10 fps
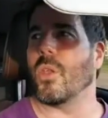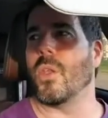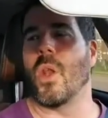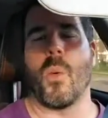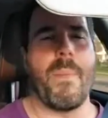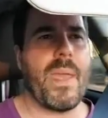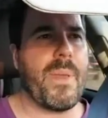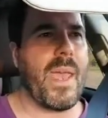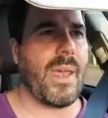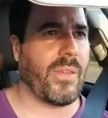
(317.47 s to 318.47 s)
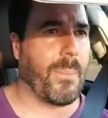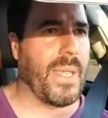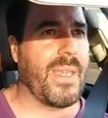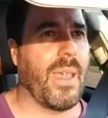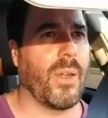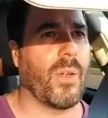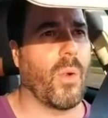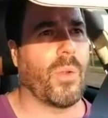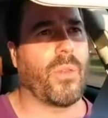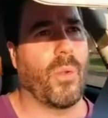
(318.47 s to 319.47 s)
you know, maybe as a beginner
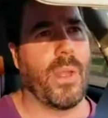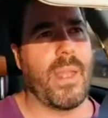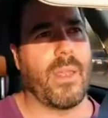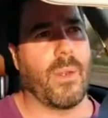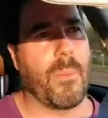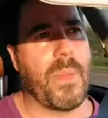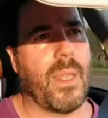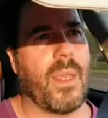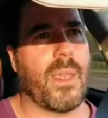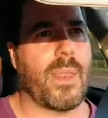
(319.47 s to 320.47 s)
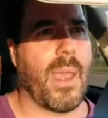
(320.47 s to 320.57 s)
or to an intermediate,